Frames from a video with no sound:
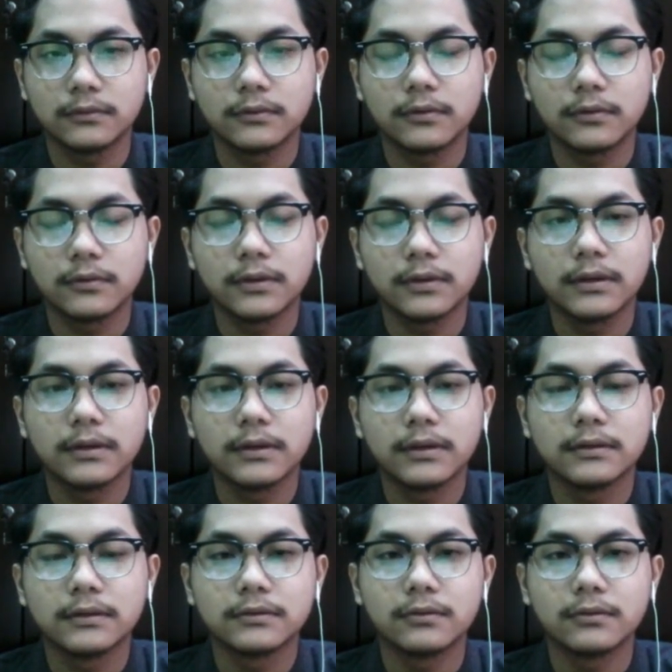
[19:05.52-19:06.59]
Okay,
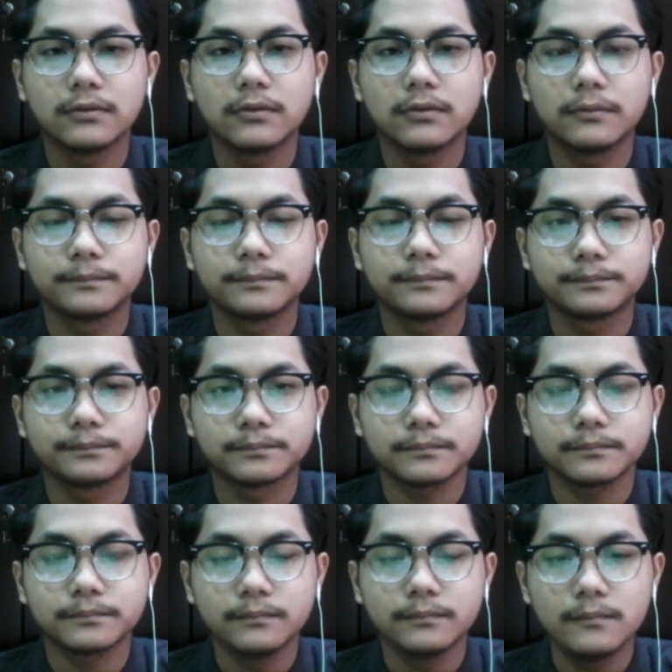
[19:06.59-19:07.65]
so
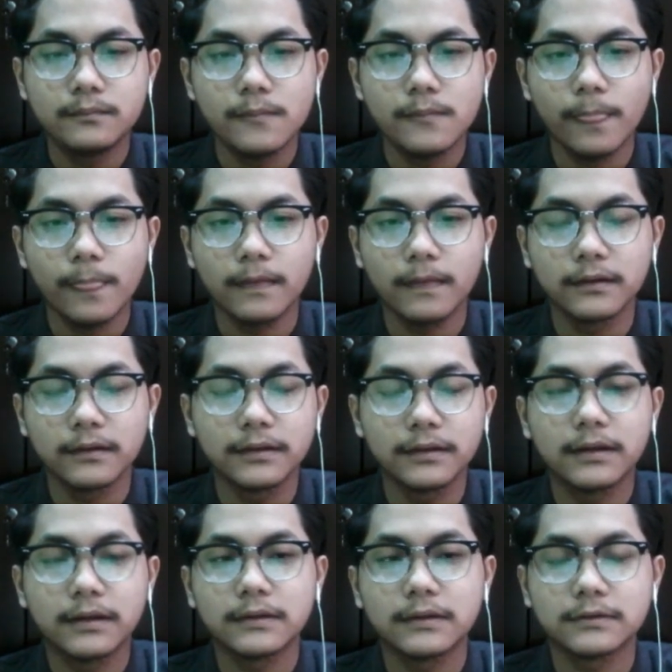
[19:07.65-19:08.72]

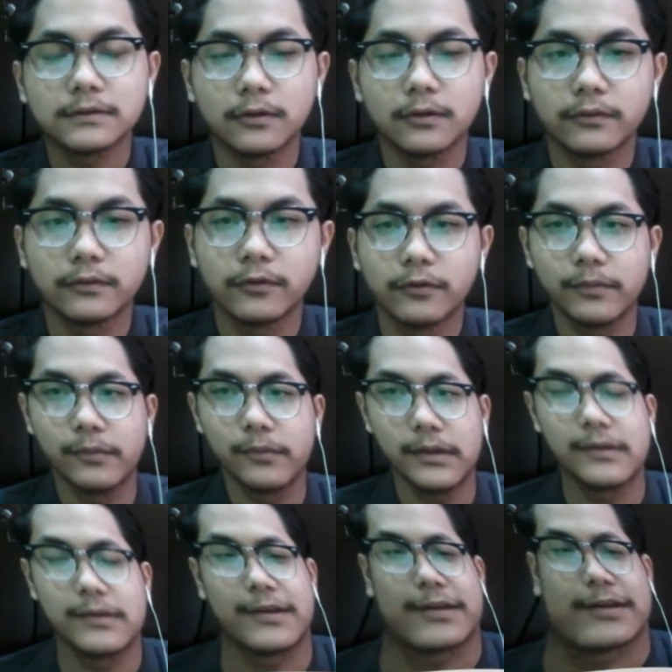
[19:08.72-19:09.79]
that's all from me.
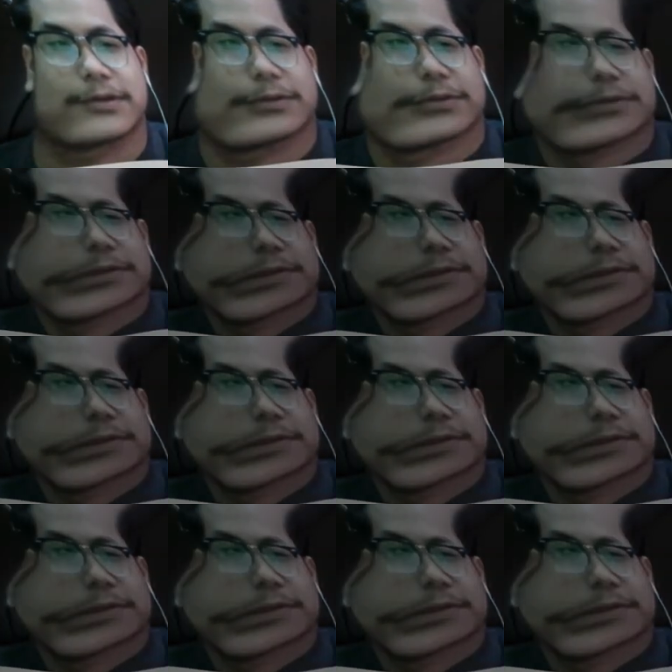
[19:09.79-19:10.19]
Thank you.